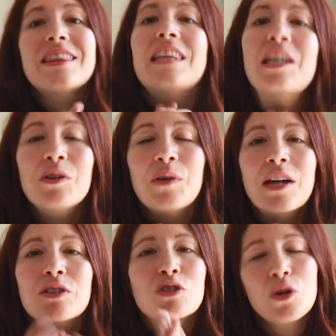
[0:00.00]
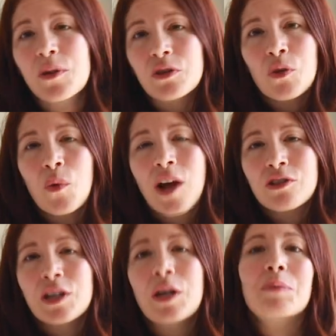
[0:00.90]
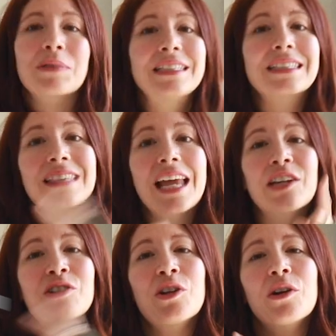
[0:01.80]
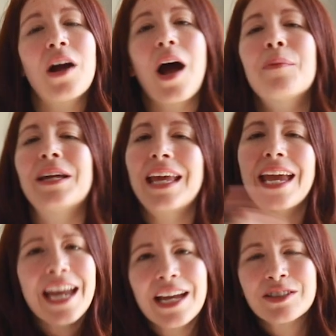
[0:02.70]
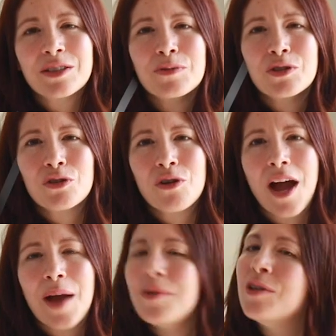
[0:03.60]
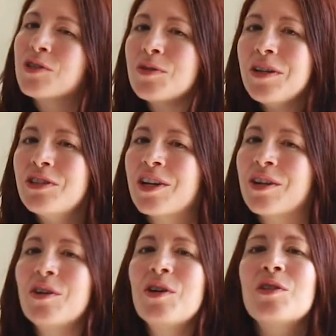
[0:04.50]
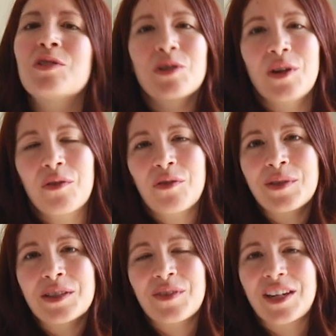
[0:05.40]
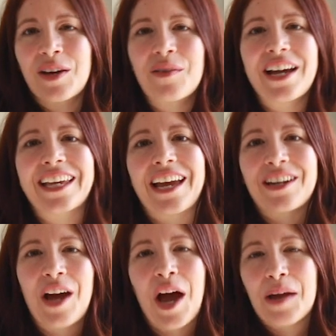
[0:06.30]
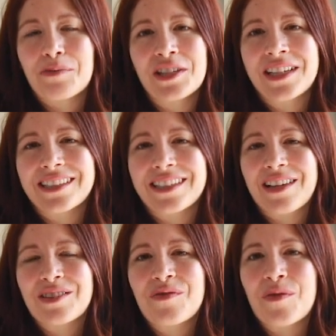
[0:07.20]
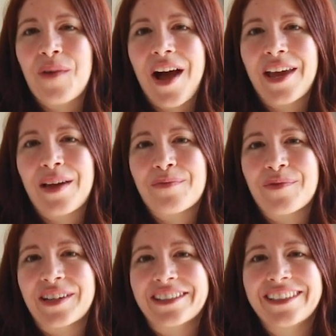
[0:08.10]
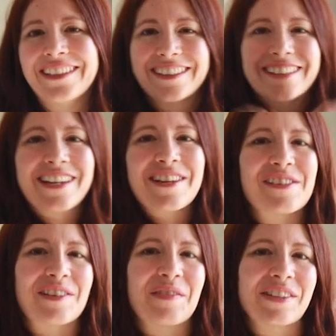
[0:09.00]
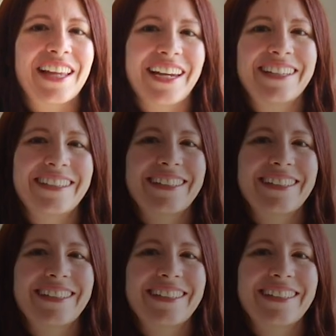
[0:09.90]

Thank you guys so much for watching. Please like, share, comment, and subscribe to my channel so you never miss a video. Again, I'm Gina Kazaza from I M Bracelets. Love and light.